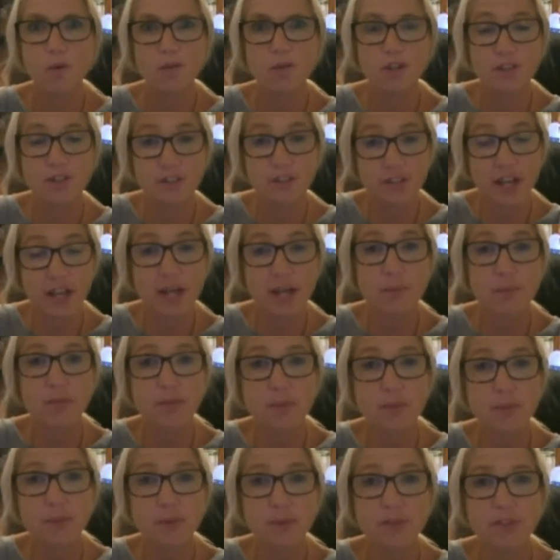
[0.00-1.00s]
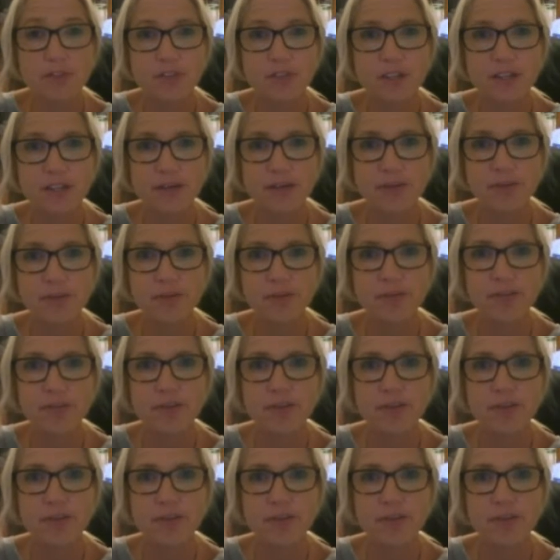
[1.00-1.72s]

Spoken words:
the same sort of skills,